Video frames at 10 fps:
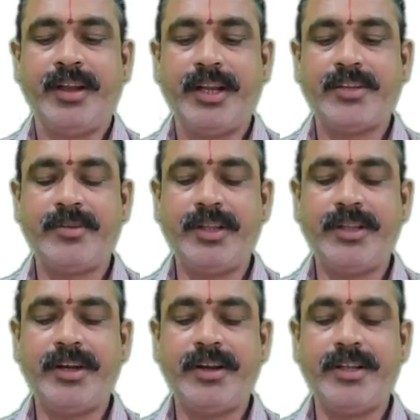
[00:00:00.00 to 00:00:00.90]
Actually,
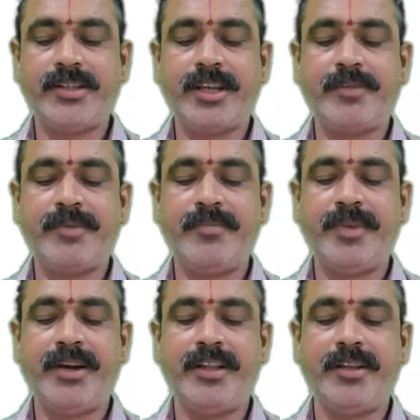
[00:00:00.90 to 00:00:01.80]
the entries are to be
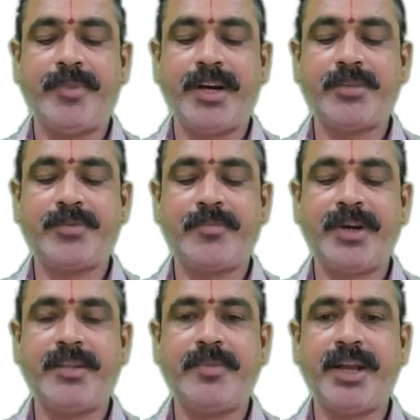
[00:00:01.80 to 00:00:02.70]
made in the passbook
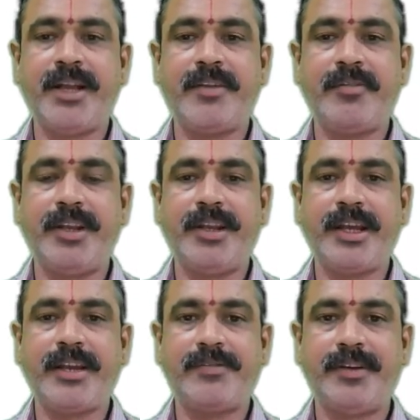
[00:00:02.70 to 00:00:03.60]
by the banker very
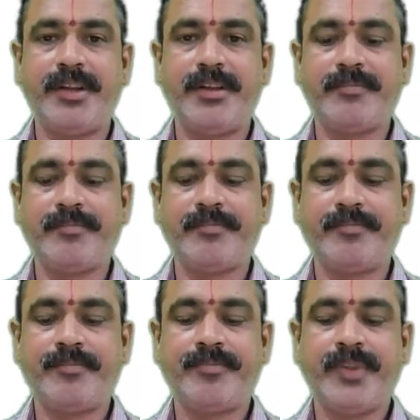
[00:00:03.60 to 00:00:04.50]
carefully.
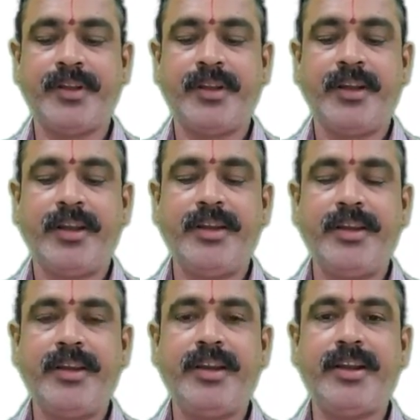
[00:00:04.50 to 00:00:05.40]

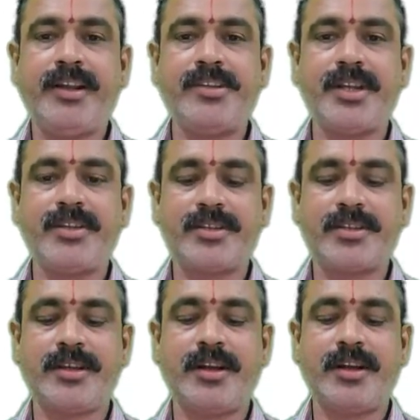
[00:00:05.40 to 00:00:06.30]
Any
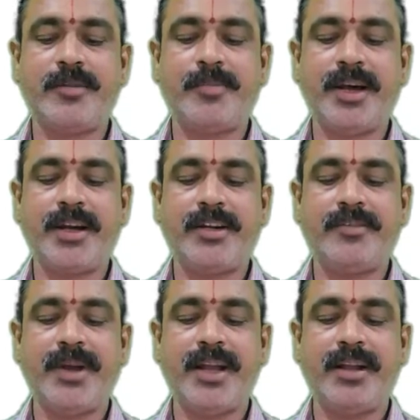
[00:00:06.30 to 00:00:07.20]
negligence on the part of
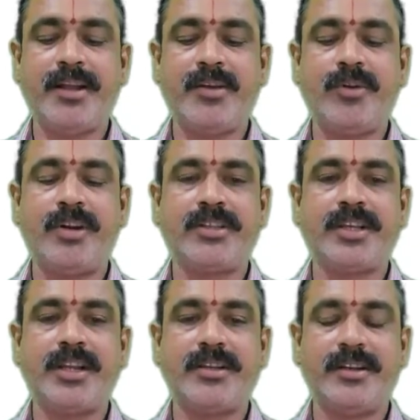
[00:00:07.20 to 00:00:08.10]
the banker would
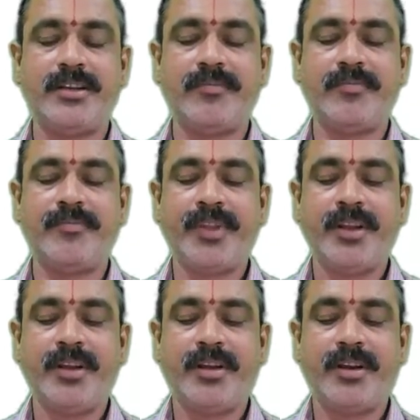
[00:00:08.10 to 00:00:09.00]
result in
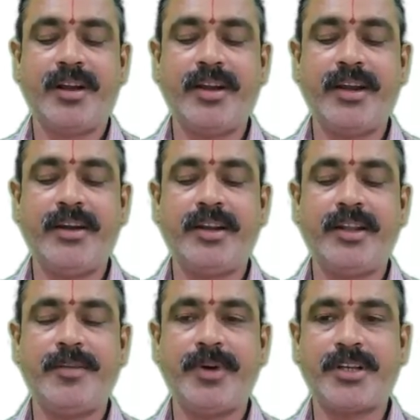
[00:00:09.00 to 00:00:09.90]
wrong entry
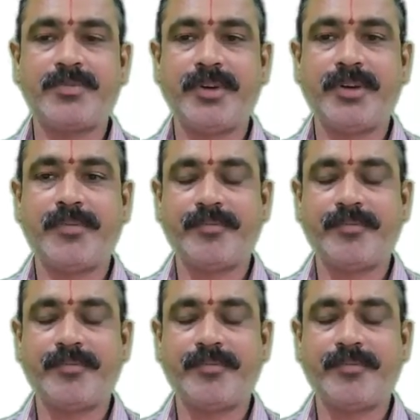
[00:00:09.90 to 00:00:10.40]
in the passbook,